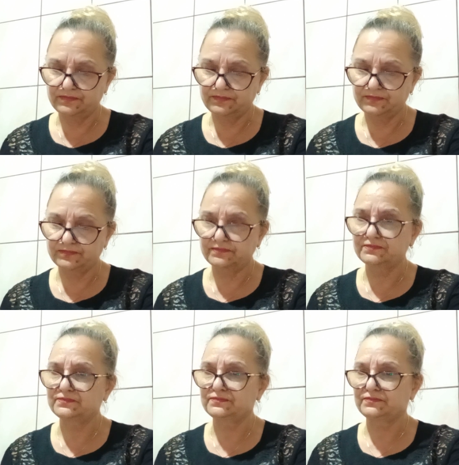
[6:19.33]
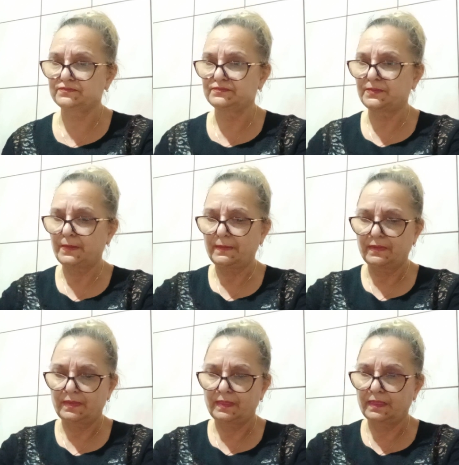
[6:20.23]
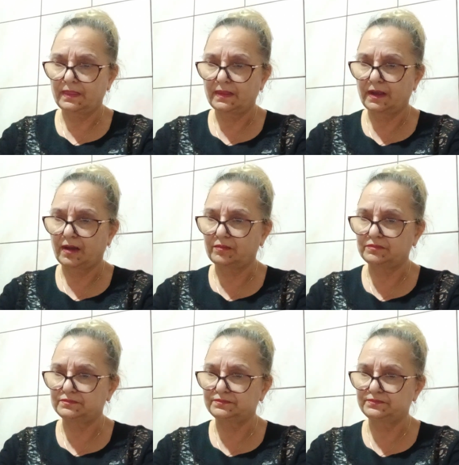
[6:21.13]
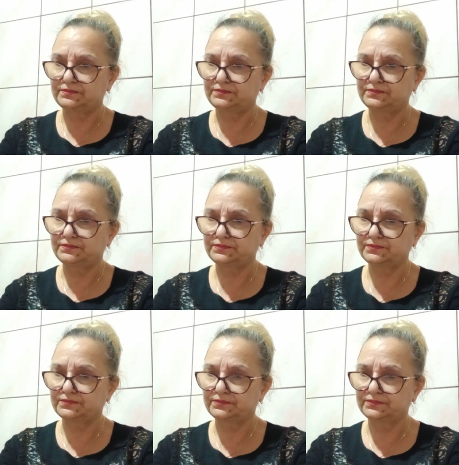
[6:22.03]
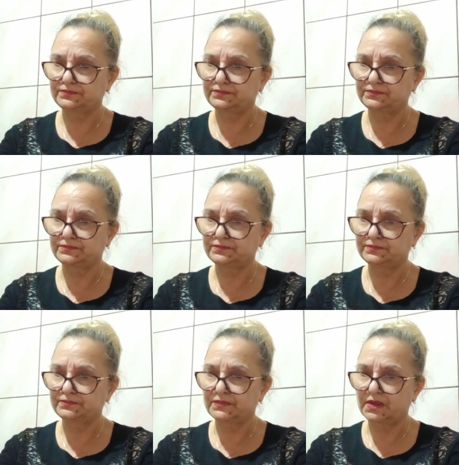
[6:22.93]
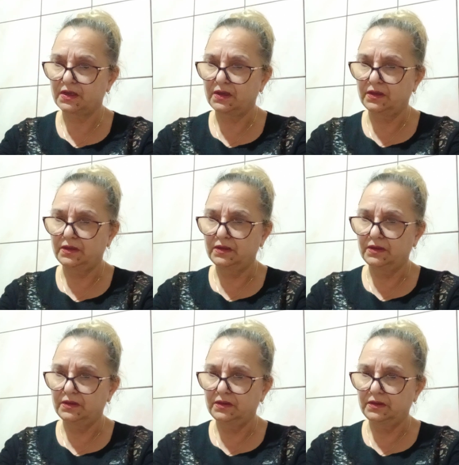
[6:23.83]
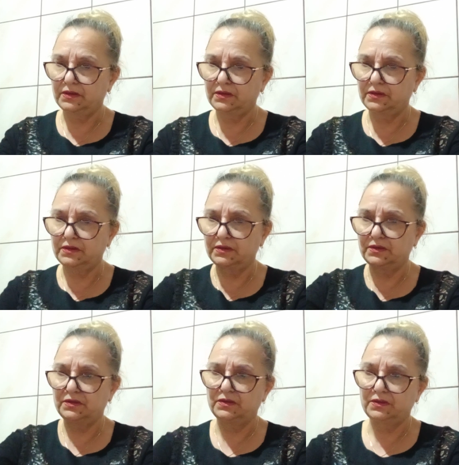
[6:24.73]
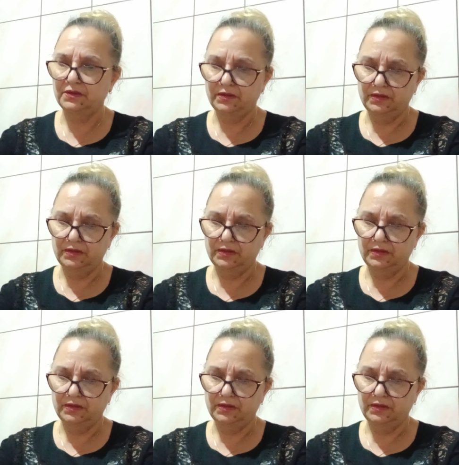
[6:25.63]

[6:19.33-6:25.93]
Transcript: Nothing is said.